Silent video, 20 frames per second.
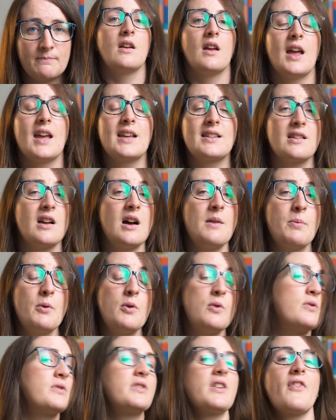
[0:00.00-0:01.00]

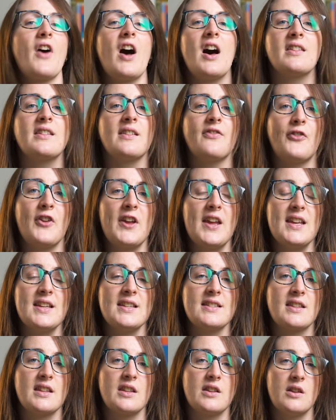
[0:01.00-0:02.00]
Examples of other
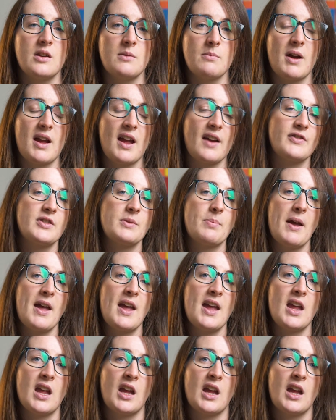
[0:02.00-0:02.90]
fees that you might have to pay